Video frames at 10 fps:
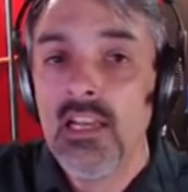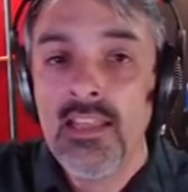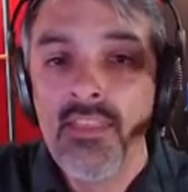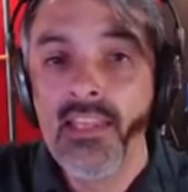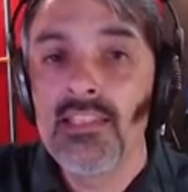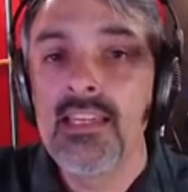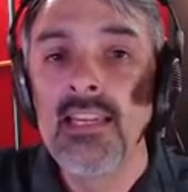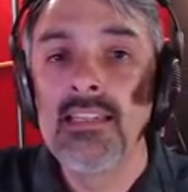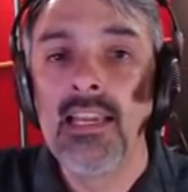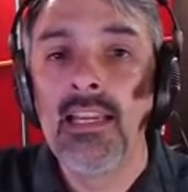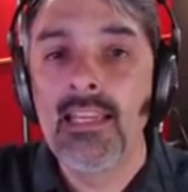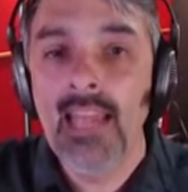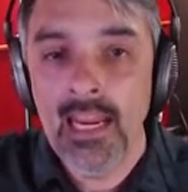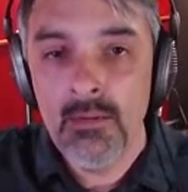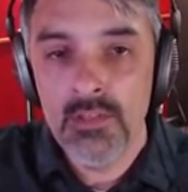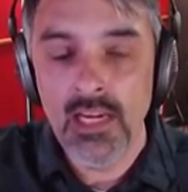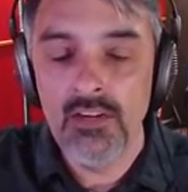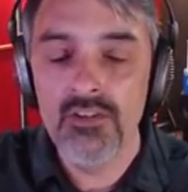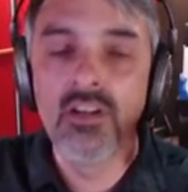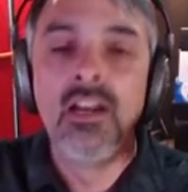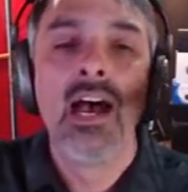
This is a game changer.